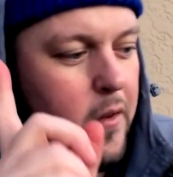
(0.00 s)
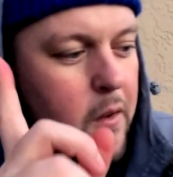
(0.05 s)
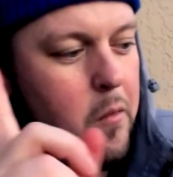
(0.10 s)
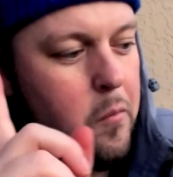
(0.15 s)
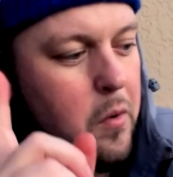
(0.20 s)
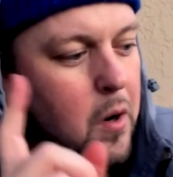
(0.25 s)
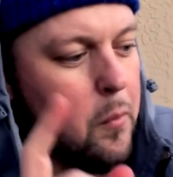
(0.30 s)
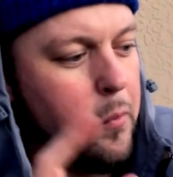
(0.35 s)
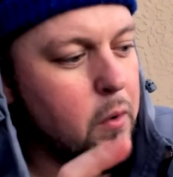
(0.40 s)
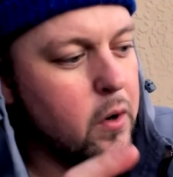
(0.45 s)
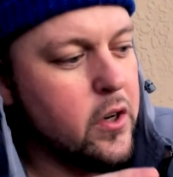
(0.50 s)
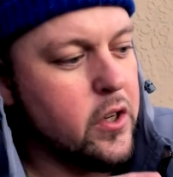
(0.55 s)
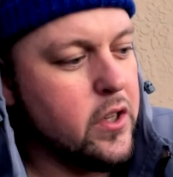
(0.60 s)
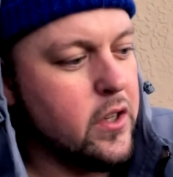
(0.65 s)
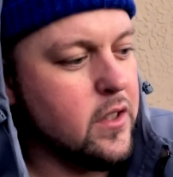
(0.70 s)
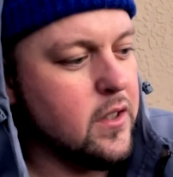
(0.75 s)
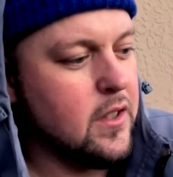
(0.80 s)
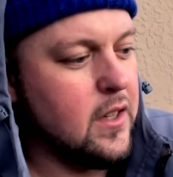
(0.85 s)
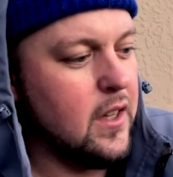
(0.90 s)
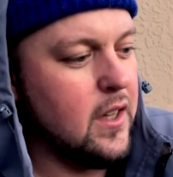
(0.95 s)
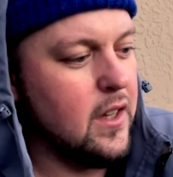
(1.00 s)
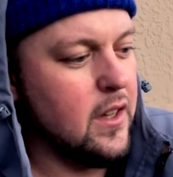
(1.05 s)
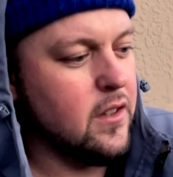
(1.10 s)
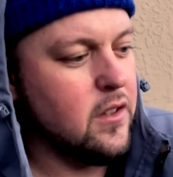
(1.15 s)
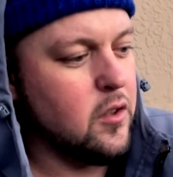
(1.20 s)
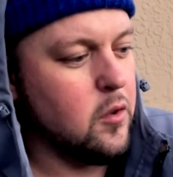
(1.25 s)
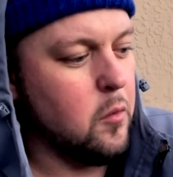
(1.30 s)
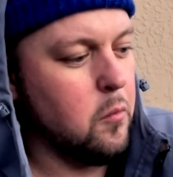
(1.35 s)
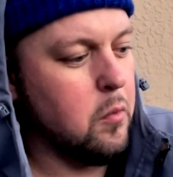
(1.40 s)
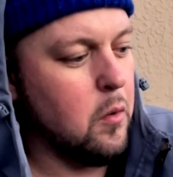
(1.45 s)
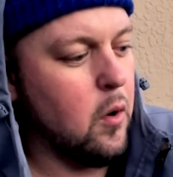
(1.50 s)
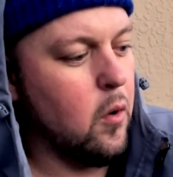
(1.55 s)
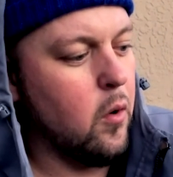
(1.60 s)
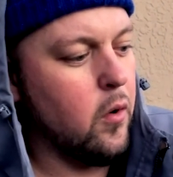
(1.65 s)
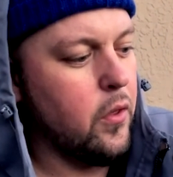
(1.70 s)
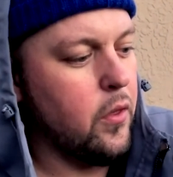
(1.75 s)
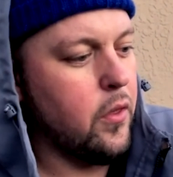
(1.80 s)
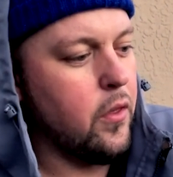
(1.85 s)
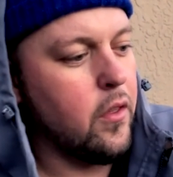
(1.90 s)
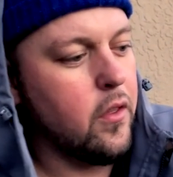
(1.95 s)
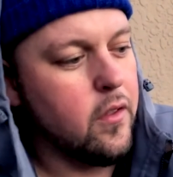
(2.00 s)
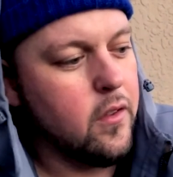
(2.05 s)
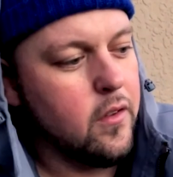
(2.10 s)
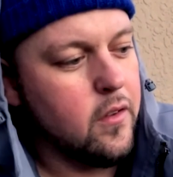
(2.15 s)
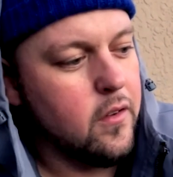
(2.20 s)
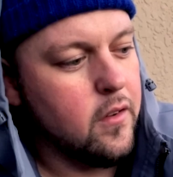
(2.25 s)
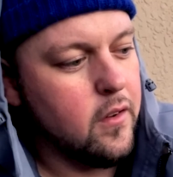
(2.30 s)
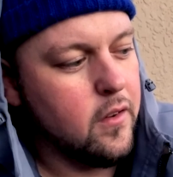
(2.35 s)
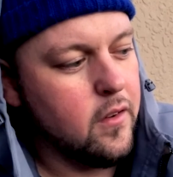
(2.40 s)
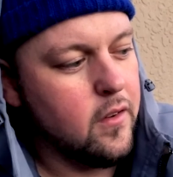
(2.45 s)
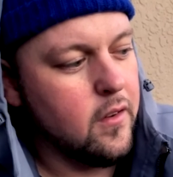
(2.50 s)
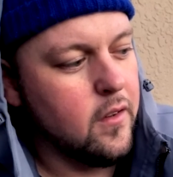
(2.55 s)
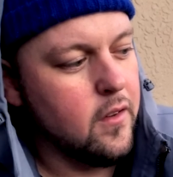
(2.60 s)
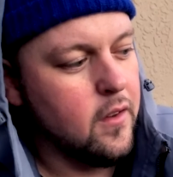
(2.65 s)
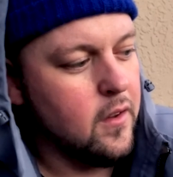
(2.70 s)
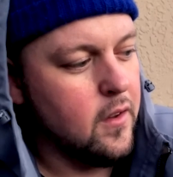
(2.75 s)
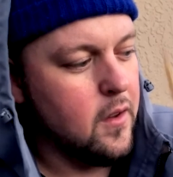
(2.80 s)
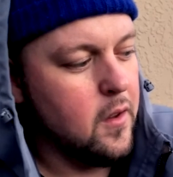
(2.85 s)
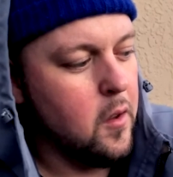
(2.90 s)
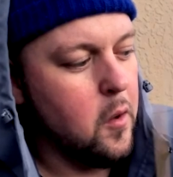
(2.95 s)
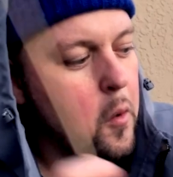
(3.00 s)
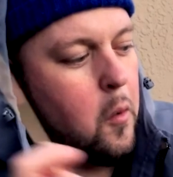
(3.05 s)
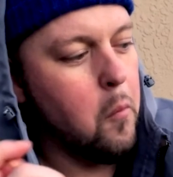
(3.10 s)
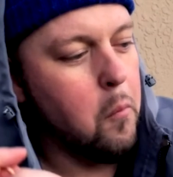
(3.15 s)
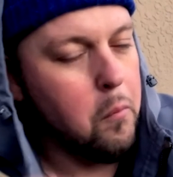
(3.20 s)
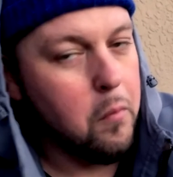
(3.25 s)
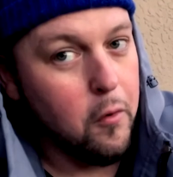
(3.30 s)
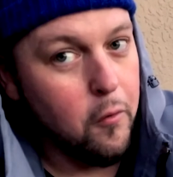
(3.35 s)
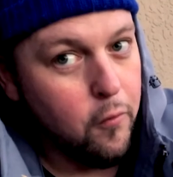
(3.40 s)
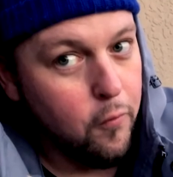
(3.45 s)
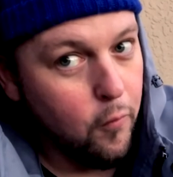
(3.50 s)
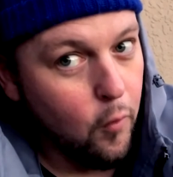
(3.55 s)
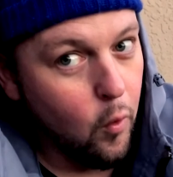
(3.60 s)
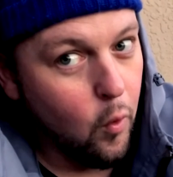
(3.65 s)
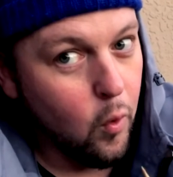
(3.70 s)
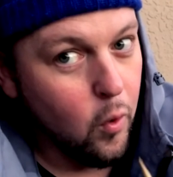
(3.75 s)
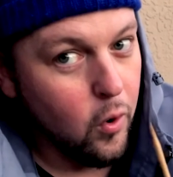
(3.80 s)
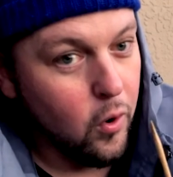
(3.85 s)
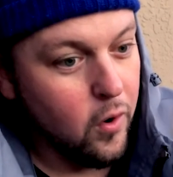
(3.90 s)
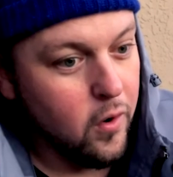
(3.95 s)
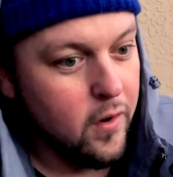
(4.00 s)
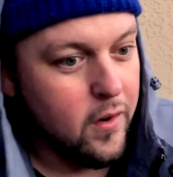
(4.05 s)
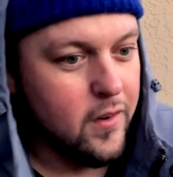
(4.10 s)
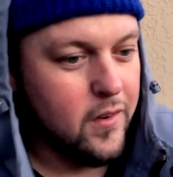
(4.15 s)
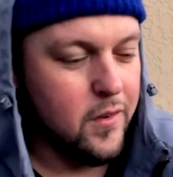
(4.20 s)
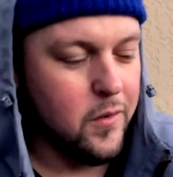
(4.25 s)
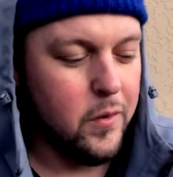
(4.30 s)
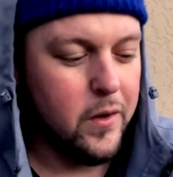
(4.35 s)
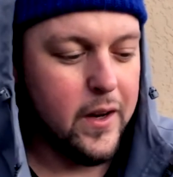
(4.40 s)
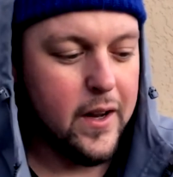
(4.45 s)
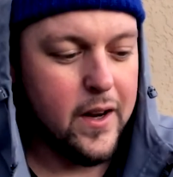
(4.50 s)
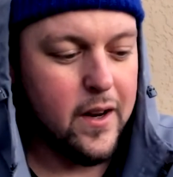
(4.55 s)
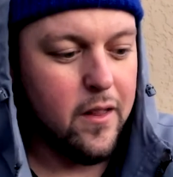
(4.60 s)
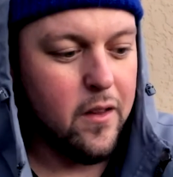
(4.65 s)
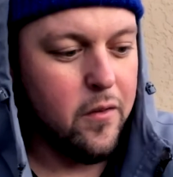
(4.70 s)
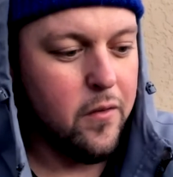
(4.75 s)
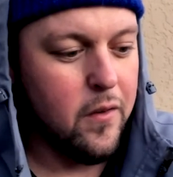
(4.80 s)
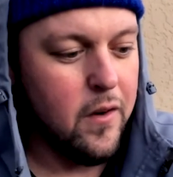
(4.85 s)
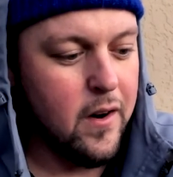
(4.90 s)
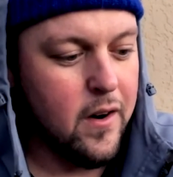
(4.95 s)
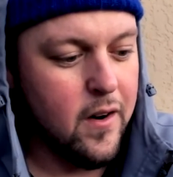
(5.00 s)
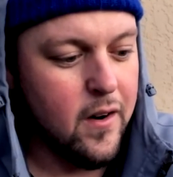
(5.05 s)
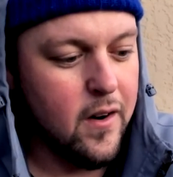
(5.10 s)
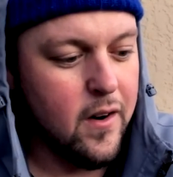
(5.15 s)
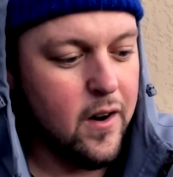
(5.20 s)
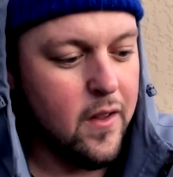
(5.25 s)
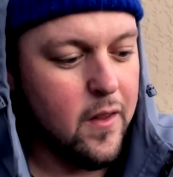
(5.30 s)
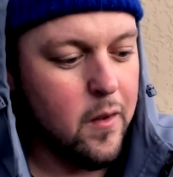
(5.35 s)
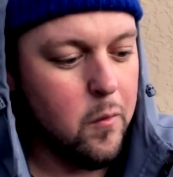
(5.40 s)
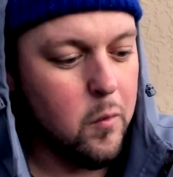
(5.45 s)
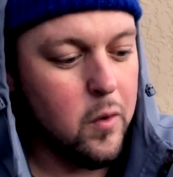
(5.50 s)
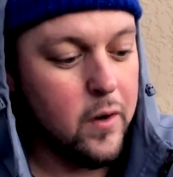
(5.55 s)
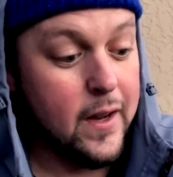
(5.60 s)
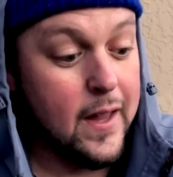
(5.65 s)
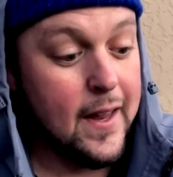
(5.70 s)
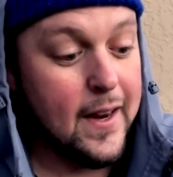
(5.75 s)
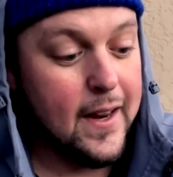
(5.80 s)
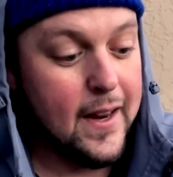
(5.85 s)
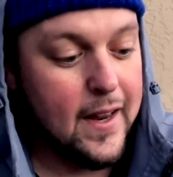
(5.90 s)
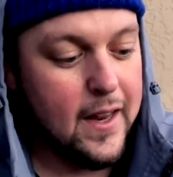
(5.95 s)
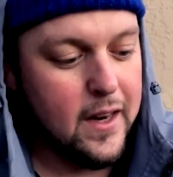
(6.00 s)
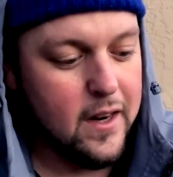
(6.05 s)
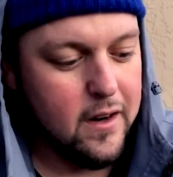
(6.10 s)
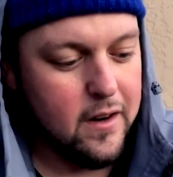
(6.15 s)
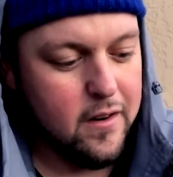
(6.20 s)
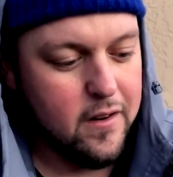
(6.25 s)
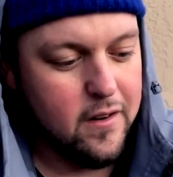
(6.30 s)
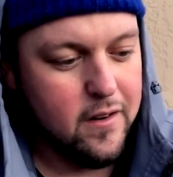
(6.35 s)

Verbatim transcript: Preparation is key. Let's do both before we get in the fire and then we'll get in